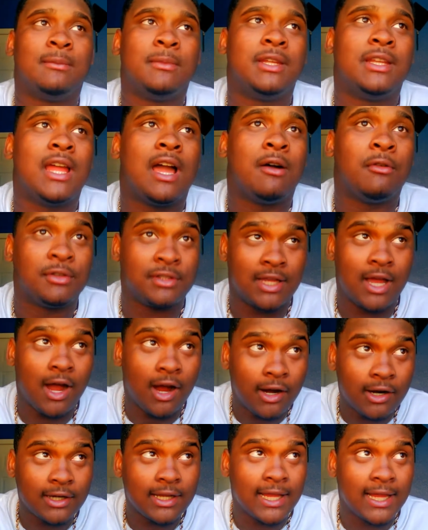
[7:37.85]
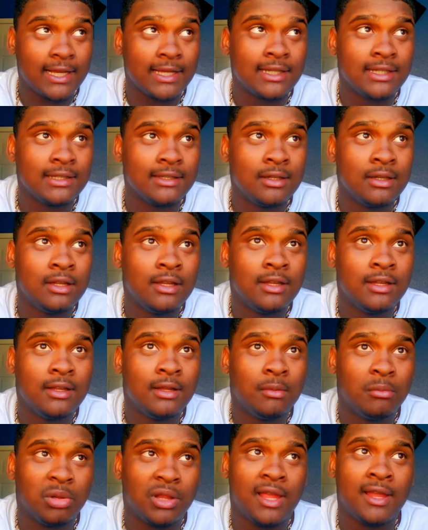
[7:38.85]
I mean, I was a hard-headed
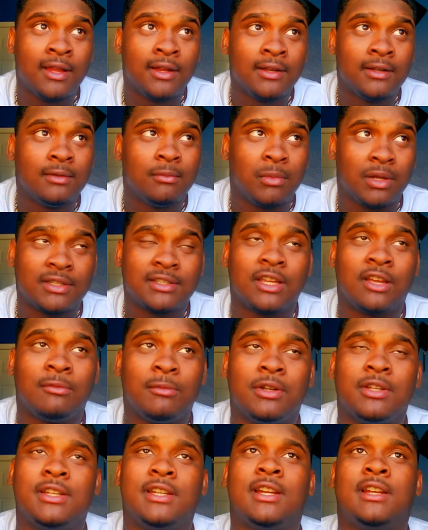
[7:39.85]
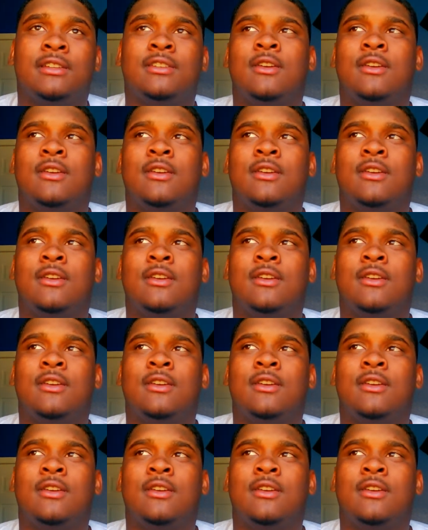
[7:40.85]
player my sophomore year.